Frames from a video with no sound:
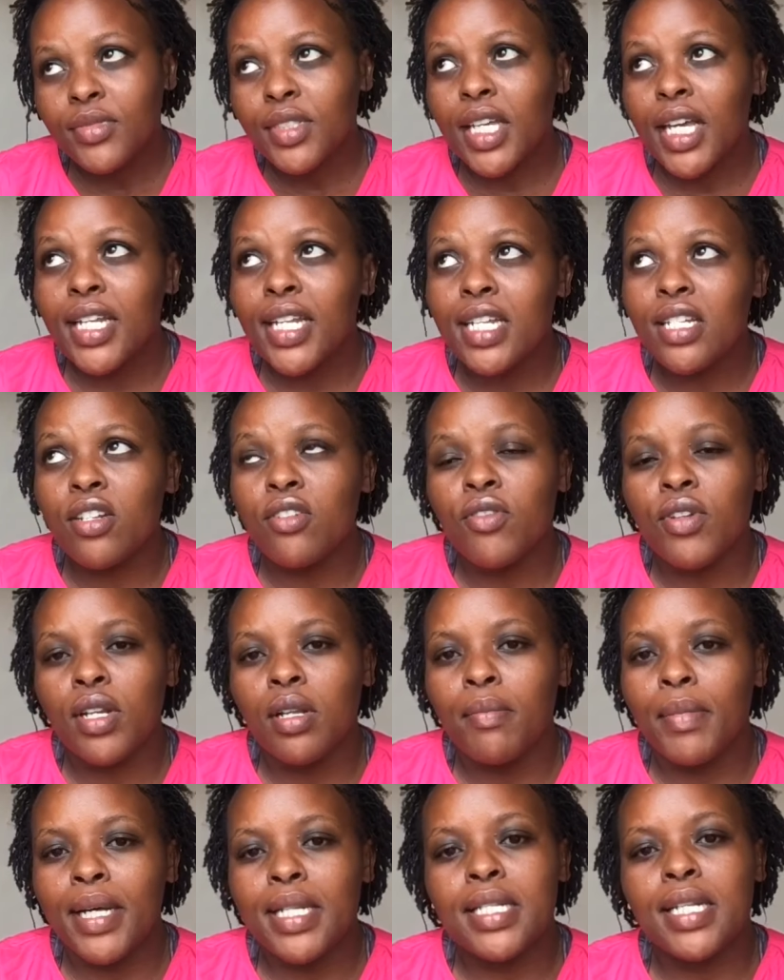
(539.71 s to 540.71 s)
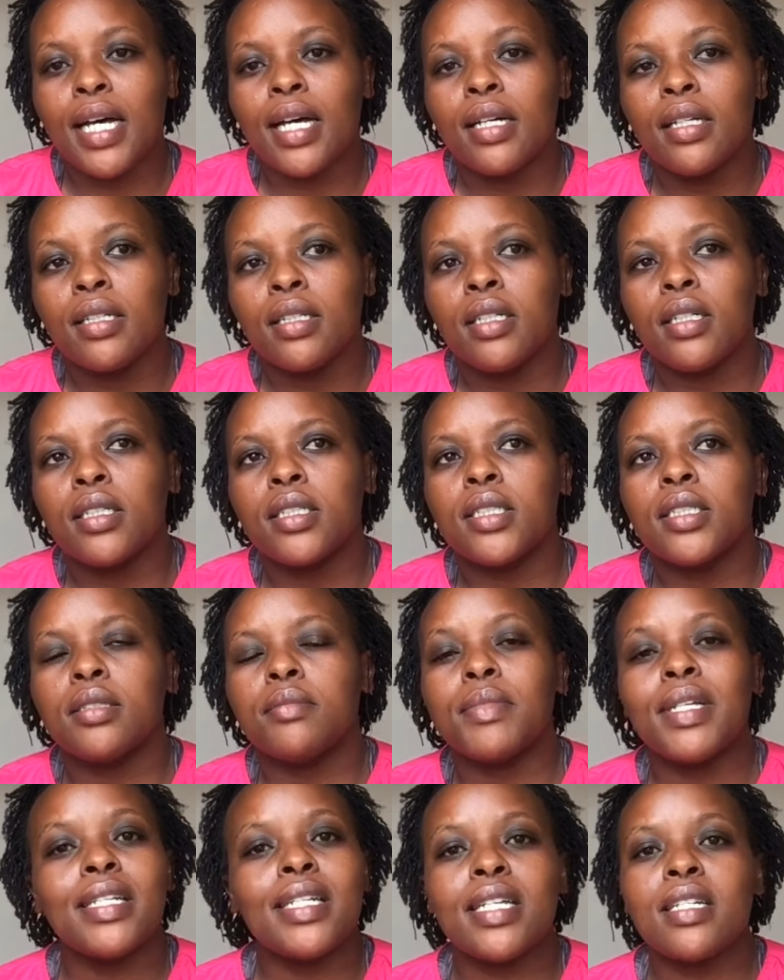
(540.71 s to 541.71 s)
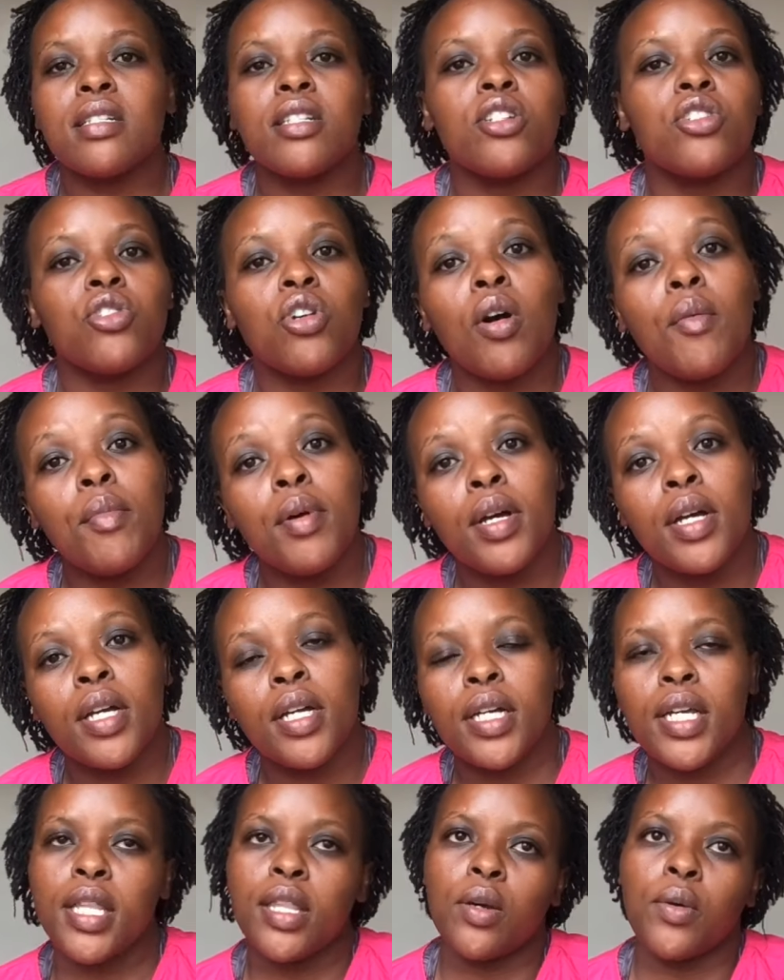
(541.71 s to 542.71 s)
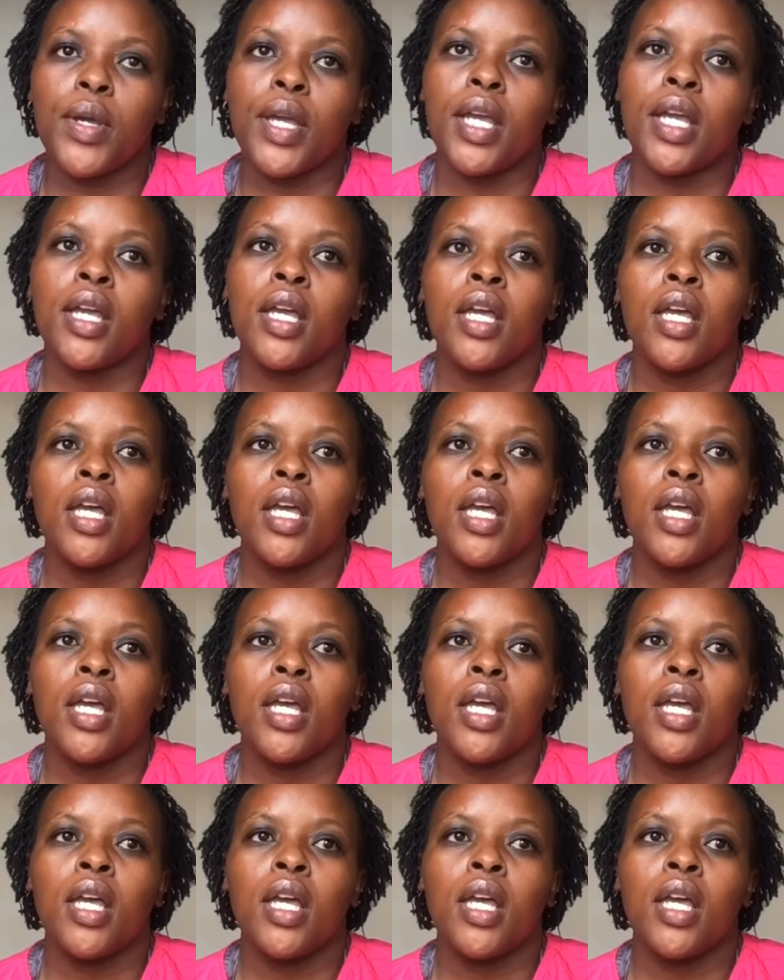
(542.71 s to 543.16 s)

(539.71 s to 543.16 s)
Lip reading: It doesn't really matter. It does the job either way.